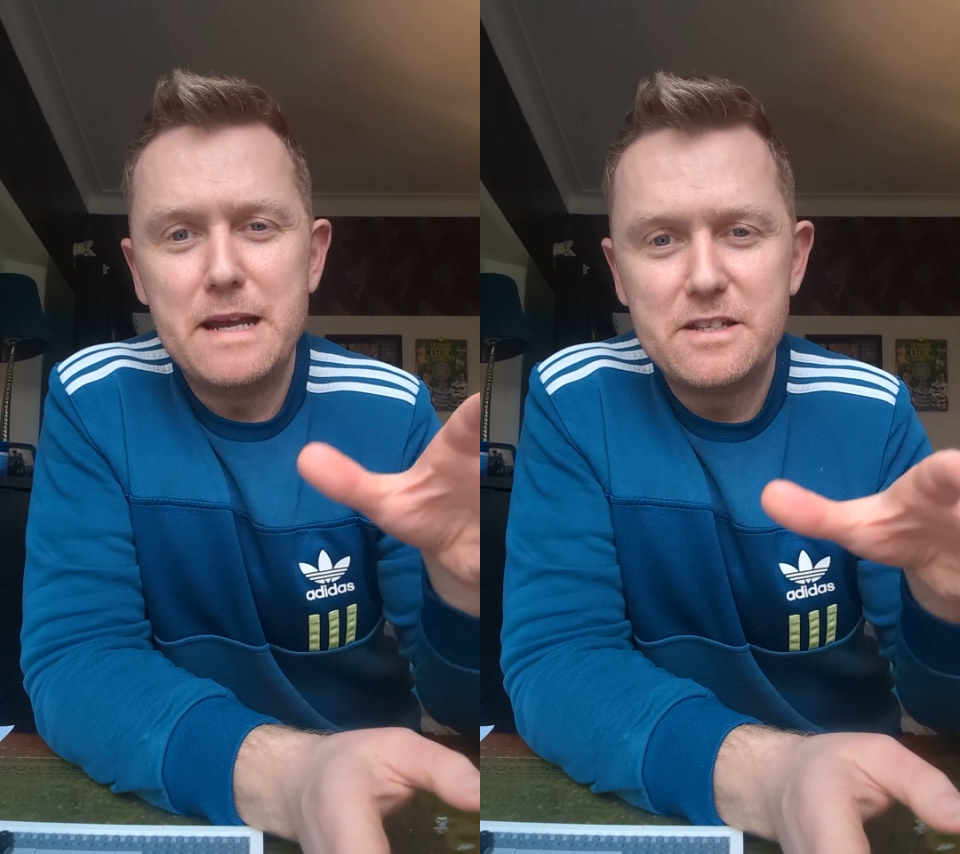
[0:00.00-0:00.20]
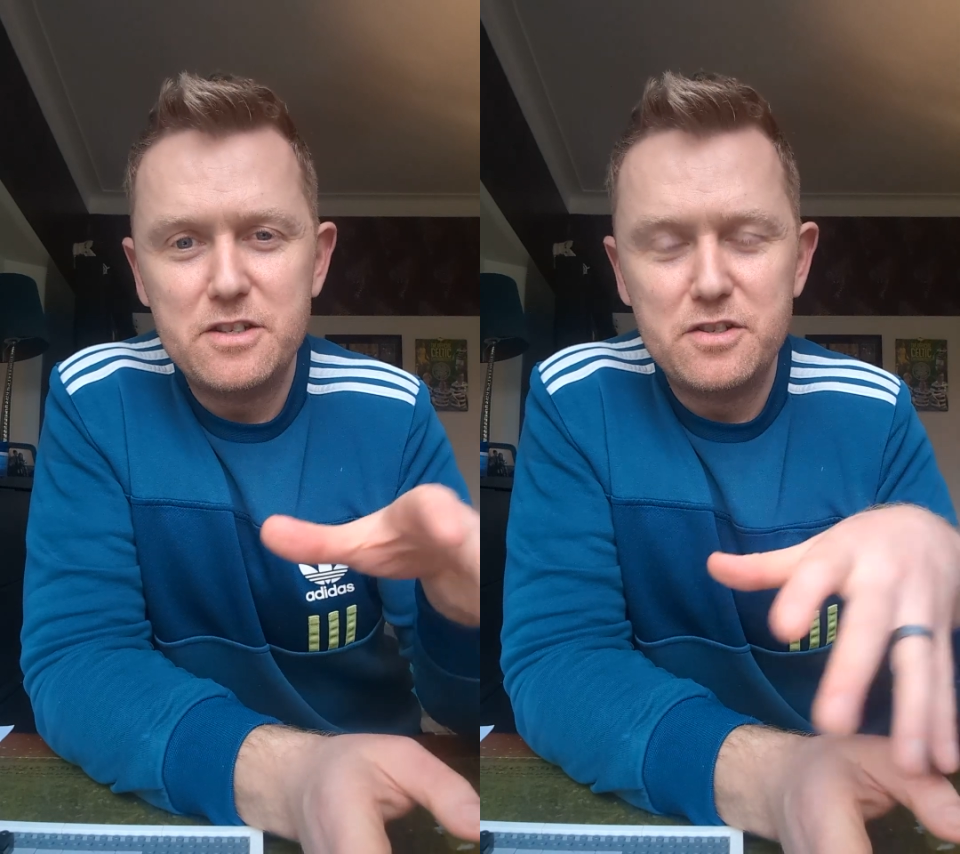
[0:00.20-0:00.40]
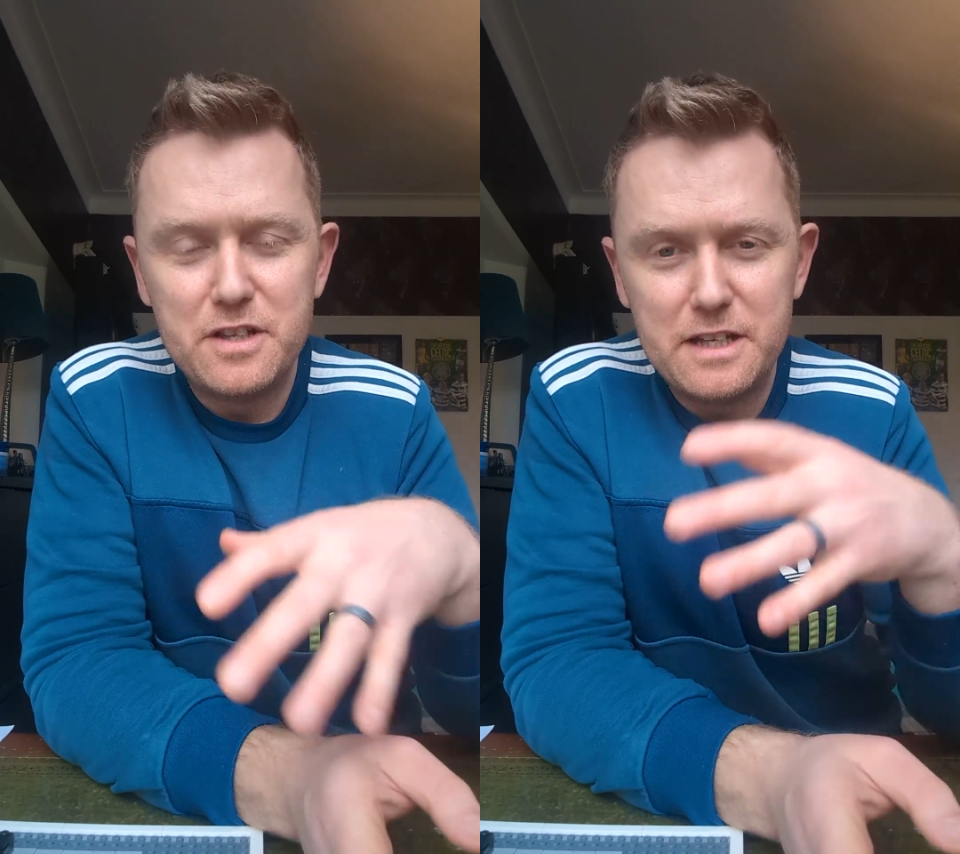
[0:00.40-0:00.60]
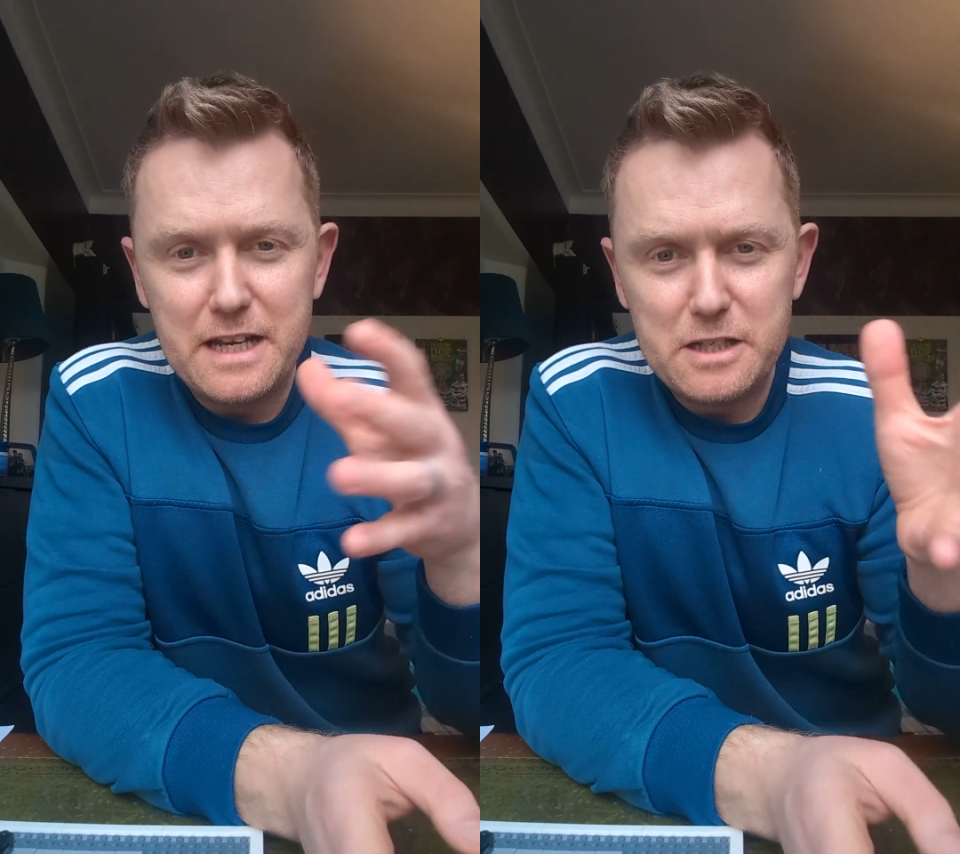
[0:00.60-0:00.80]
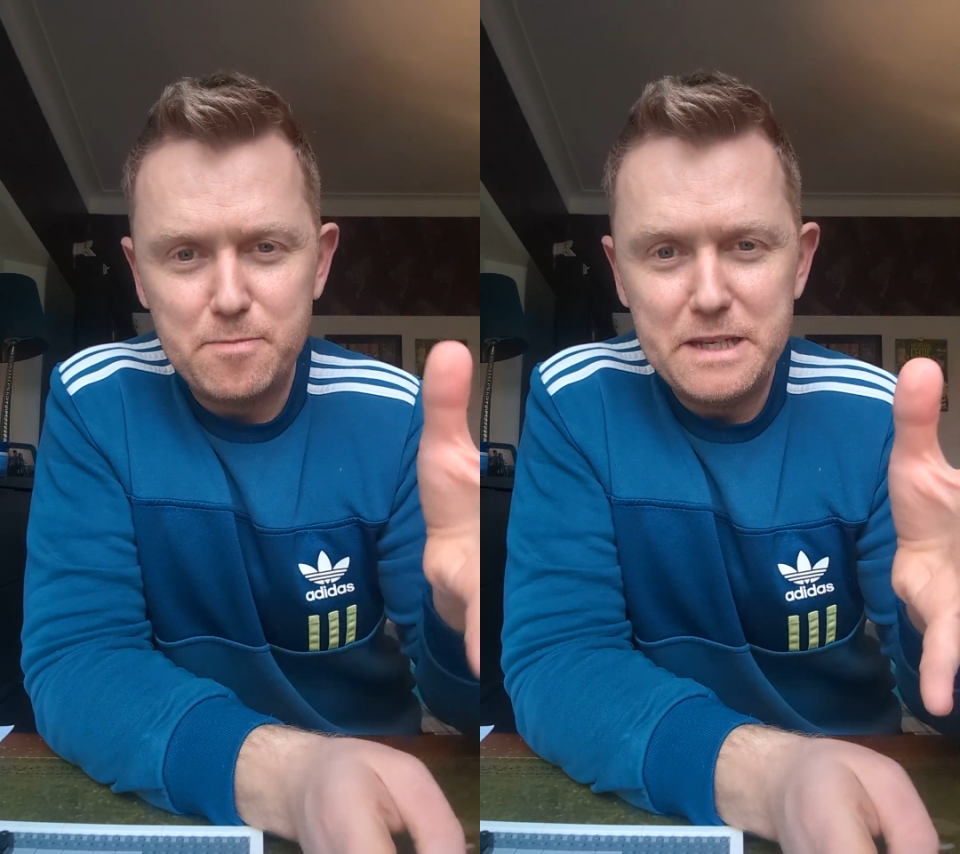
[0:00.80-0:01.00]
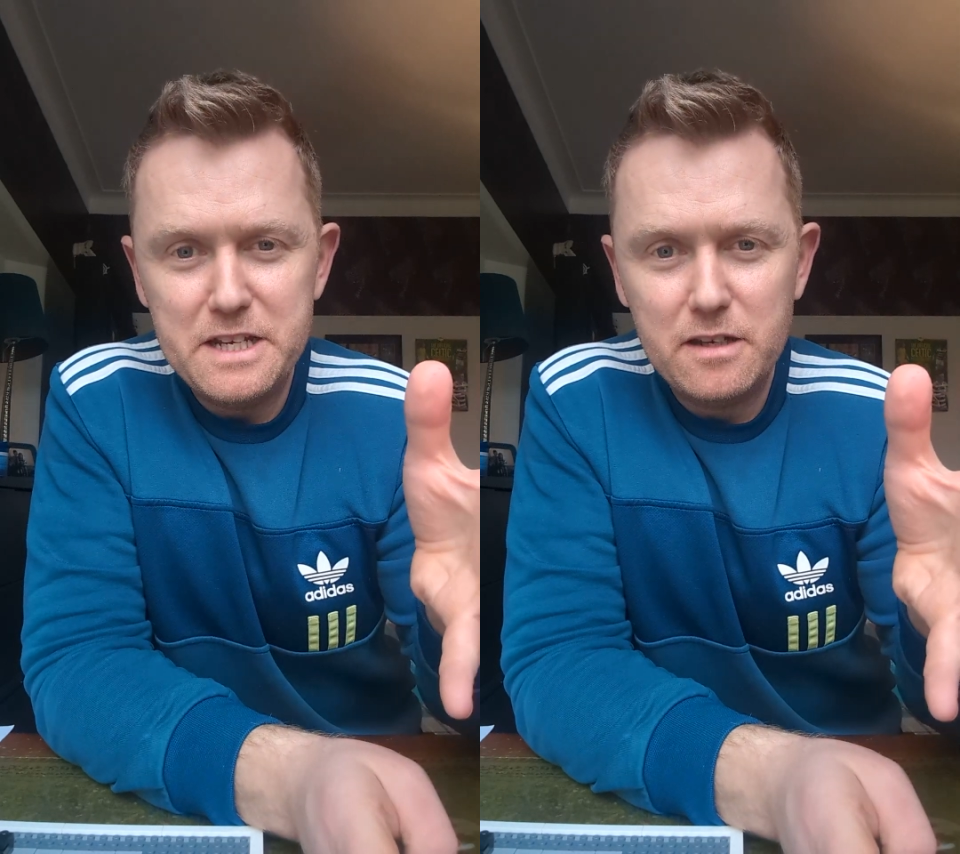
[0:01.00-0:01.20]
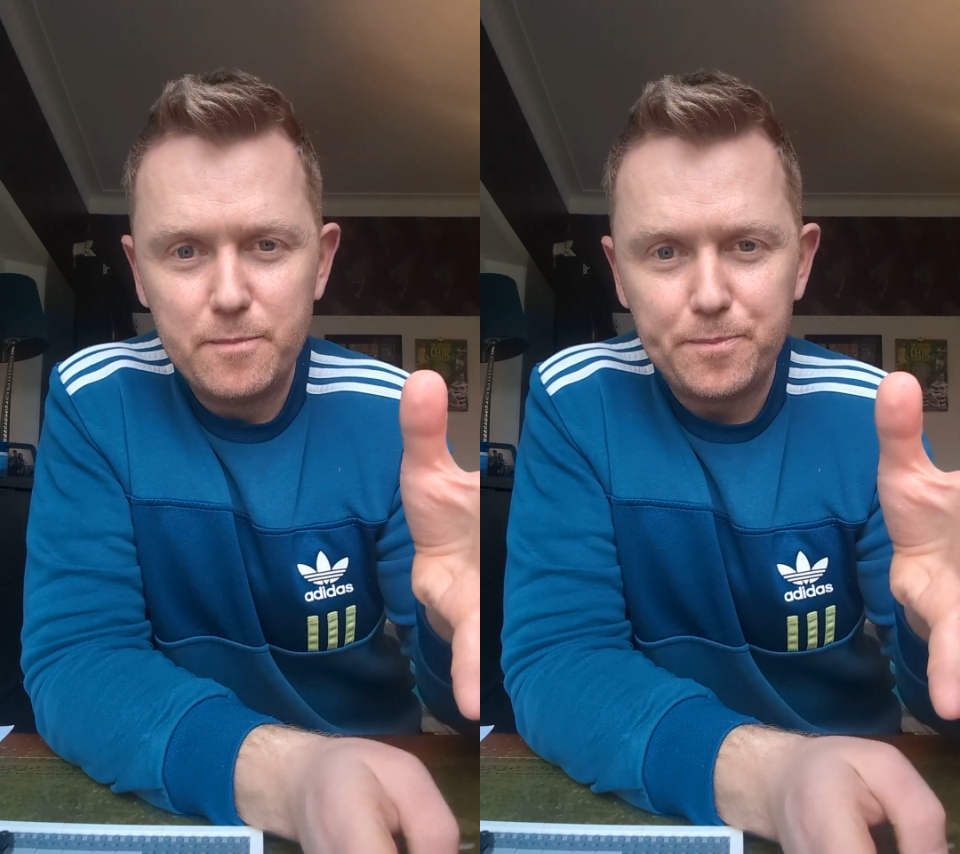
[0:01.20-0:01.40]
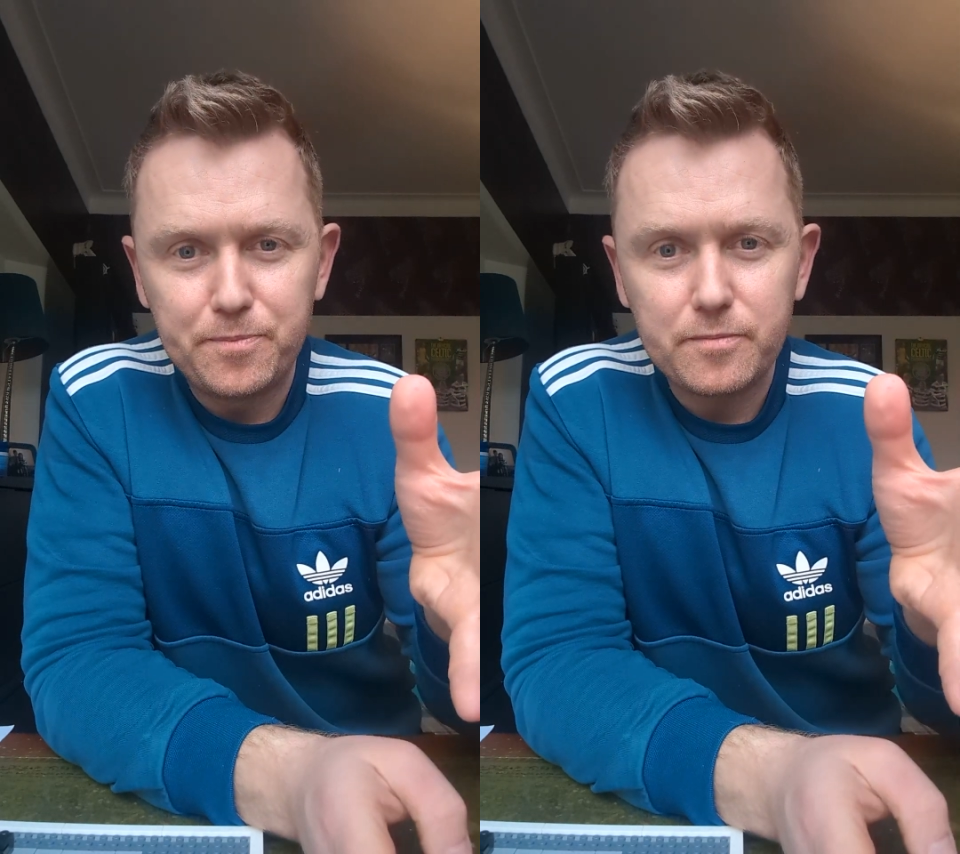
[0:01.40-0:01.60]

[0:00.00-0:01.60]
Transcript: message that has been,